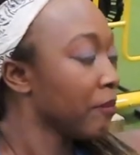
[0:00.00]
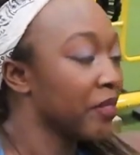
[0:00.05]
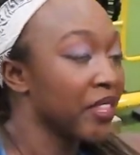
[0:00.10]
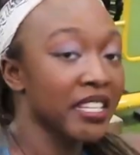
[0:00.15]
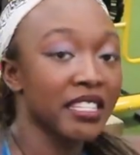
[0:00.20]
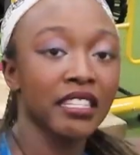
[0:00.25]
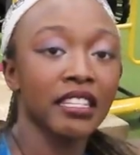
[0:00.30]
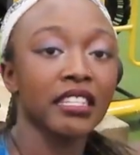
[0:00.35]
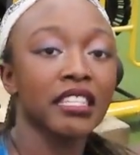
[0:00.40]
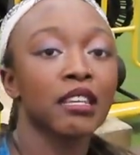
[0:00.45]

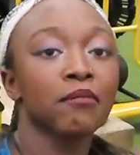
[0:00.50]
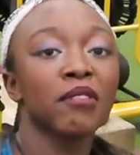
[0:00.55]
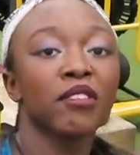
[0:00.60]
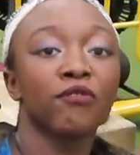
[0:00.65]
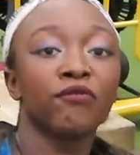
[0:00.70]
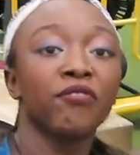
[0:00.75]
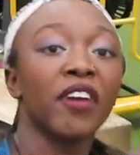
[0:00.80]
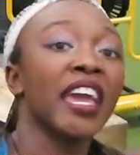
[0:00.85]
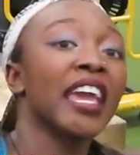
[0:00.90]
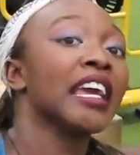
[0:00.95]
This is some
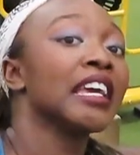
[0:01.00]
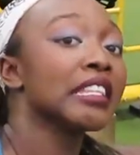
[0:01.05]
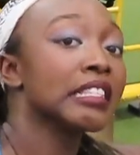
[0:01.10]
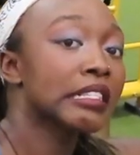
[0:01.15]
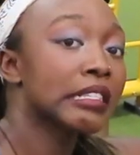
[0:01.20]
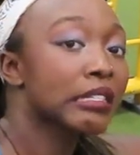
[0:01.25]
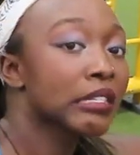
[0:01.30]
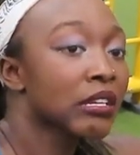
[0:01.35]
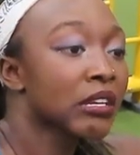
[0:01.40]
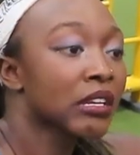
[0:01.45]

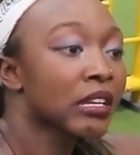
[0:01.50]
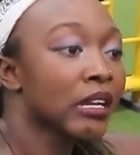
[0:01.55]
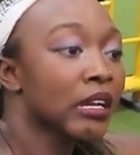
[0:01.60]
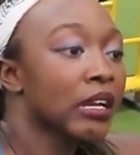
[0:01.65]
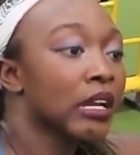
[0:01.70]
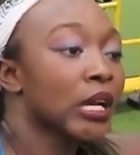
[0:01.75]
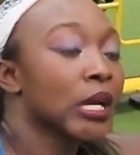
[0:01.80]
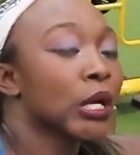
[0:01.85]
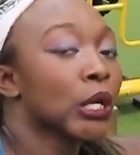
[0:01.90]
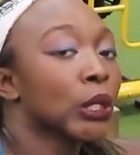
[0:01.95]
advanced
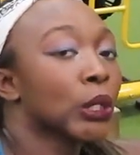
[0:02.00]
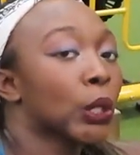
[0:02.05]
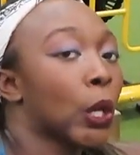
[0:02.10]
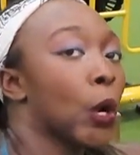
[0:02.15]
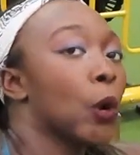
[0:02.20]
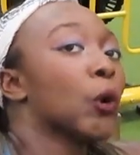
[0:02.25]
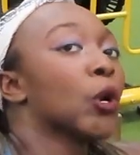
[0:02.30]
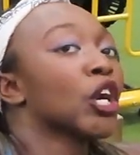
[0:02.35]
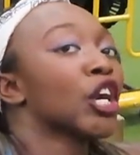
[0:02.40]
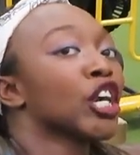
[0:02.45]

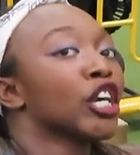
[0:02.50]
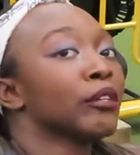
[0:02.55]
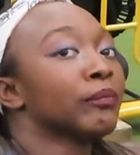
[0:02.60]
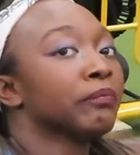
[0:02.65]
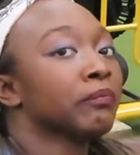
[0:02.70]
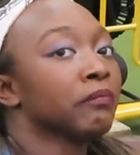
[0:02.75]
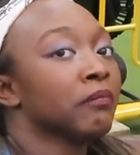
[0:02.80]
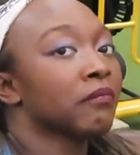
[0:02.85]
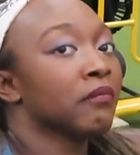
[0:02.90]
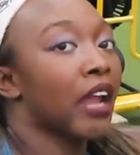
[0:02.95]
lower
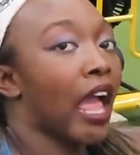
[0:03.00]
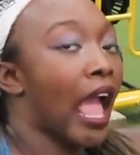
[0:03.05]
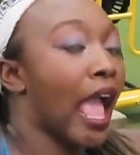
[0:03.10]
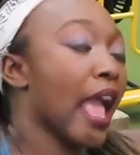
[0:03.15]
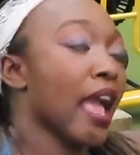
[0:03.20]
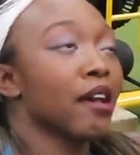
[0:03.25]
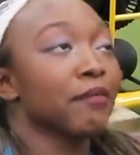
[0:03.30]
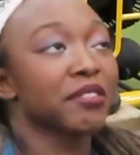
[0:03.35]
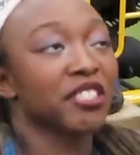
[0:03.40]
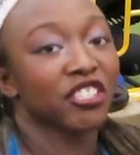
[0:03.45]

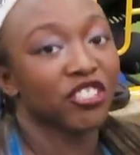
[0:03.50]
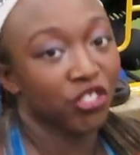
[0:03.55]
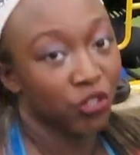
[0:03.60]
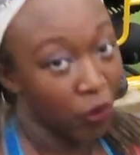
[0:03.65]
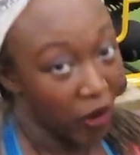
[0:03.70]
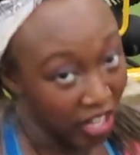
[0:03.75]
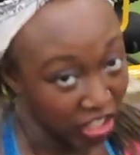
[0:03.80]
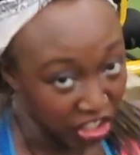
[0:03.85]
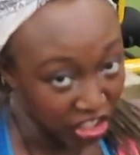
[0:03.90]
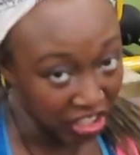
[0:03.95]
ab
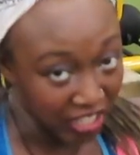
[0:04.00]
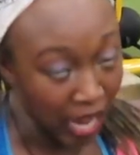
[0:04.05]
situation.